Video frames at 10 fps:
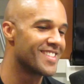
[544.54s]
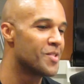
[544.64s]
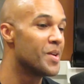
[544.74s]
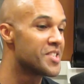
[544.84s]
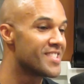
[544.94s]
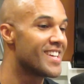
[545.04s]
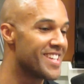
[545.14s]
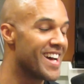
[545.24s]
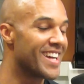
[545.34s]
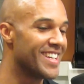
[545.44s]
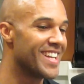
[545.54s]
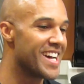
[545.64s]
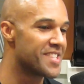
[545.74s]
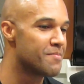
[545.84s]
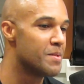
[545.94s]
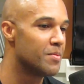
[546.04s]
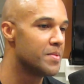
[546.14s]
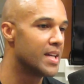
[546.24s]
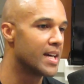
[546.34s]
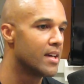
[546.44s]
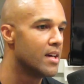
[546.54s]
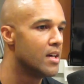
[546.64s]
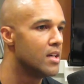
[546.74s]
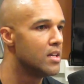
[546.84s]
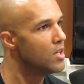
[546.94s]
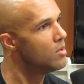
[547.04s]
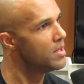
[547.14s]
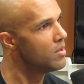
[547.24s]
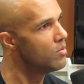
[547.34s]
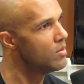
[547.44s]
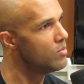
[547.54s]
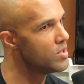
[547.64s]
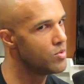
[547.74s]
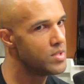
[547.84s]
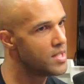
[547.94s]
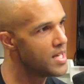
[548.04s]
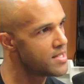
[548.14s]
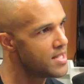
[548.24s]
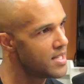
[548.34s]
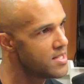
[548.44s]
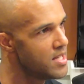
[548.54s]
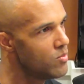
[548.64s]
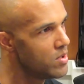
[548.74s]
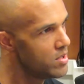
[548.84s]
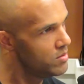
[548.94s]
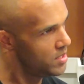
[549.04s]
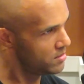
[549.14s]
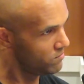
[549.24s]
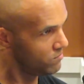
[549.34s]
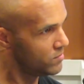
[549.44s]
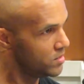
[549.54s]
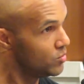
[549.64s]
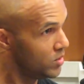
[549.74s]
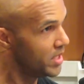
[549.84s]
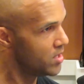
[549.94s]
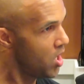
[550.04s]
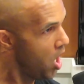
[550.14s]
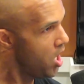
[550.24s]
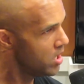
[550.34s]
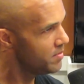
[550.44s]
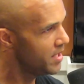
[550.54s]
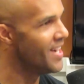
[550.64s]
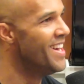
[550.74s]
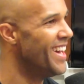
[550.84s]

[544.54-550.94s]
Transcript: questions I get asked, people will be like, "Yo, man, when you did that sex scene, were you like, hard, man?"